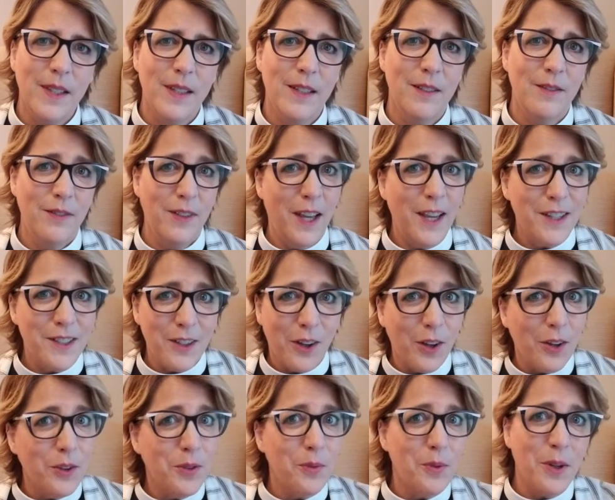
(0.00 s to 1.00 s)
In fact,
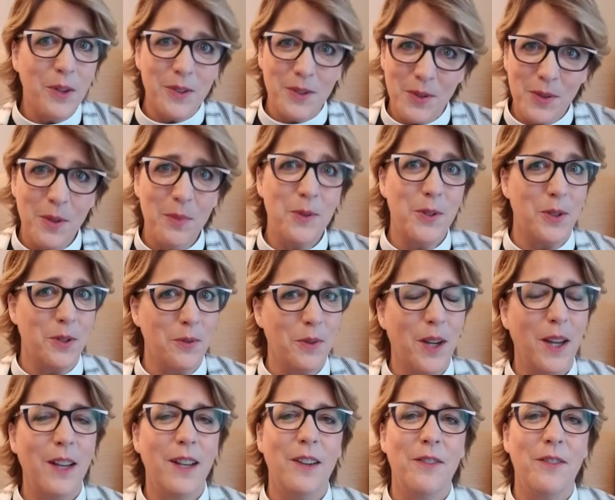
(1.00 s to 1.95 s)
all throughout scripture, right?